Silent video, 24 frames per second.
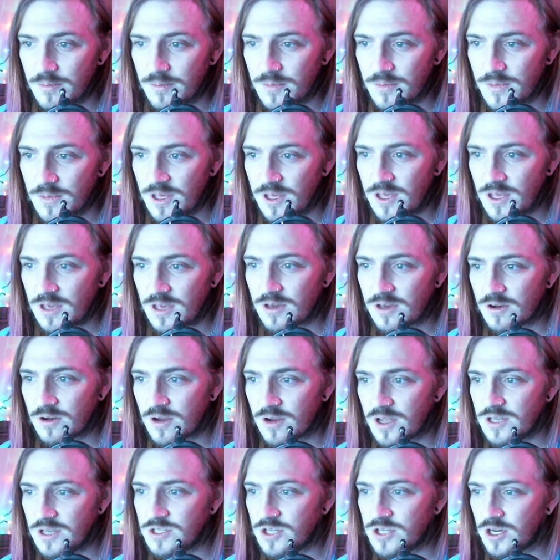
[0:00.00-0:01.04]
eager
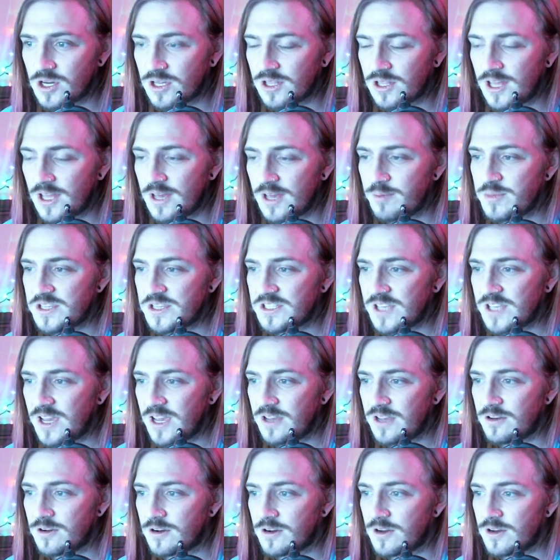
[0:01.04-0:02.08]
and dog-like
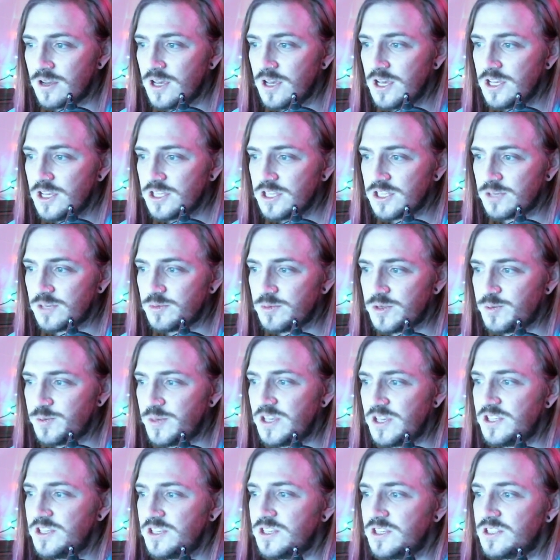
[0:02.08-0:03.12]
beside her, some
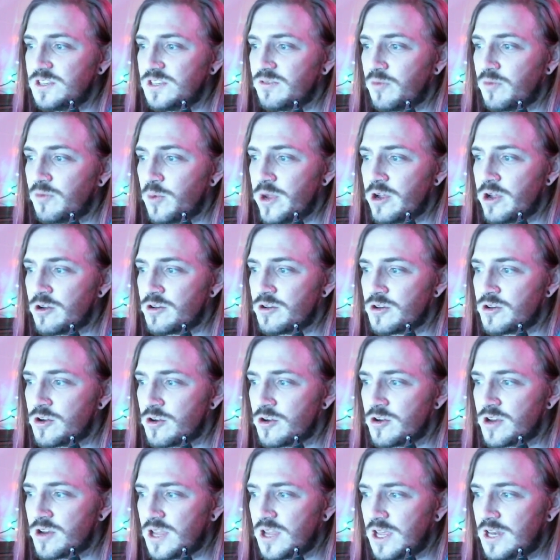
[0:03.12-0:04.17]
species of weird
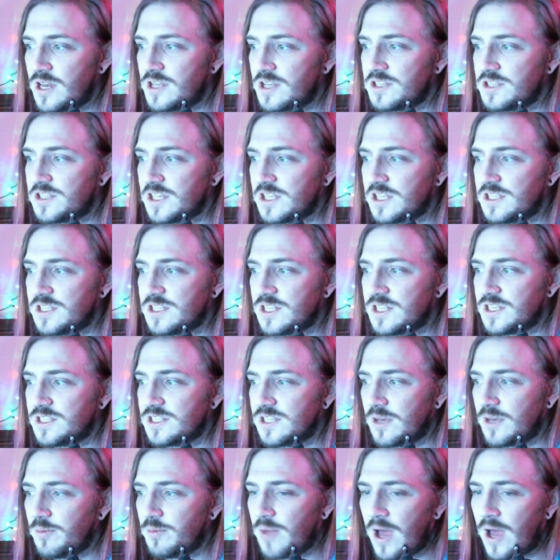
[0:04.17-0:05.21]
nerd innocence that
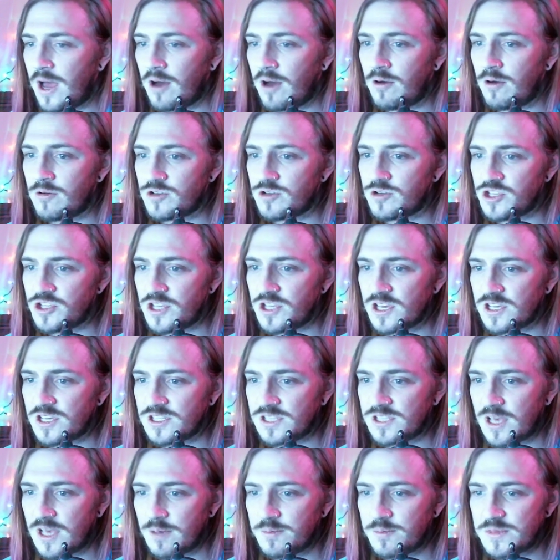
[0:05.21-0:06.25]
somehow she
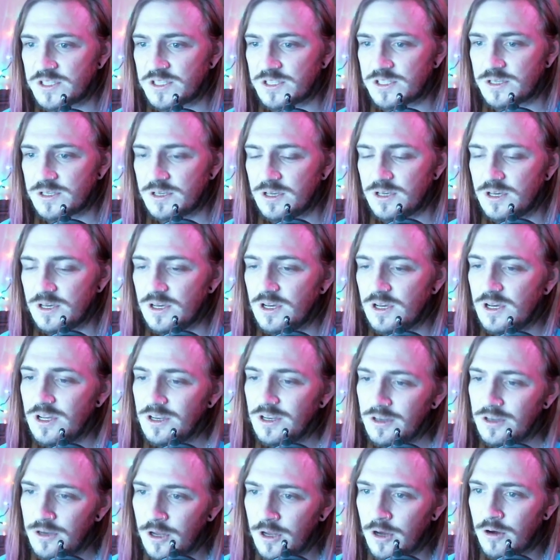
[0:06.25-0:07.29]
accepts.
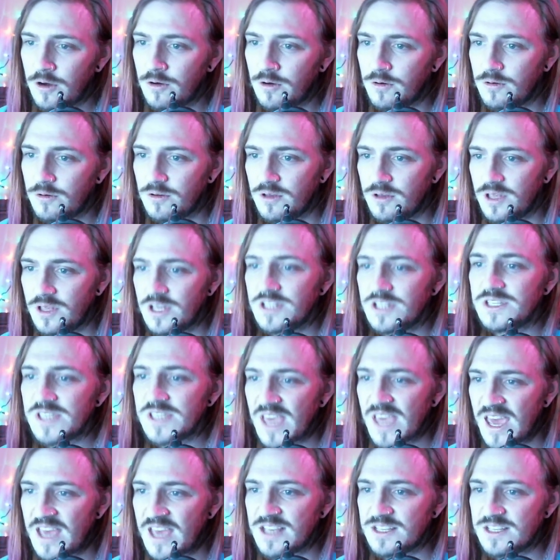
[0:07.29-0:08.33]
"No, it's
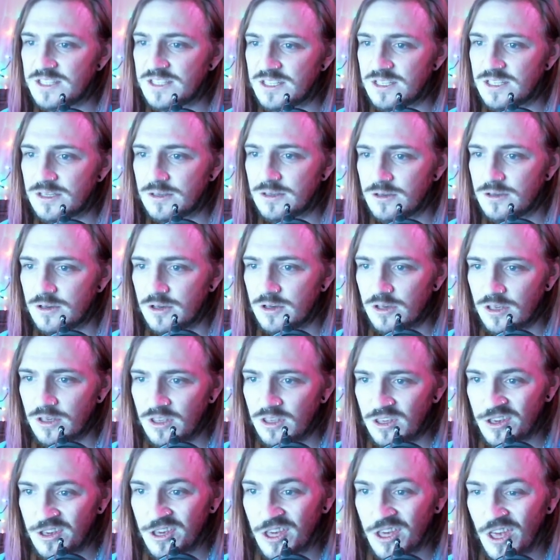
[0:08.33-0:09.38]
Case."
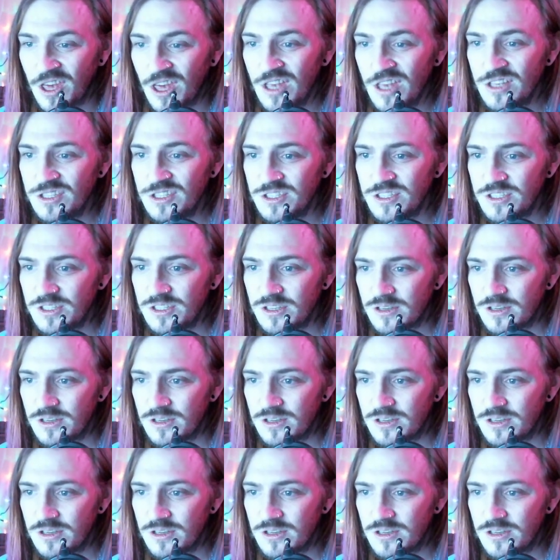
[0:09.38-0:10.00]
"Case?"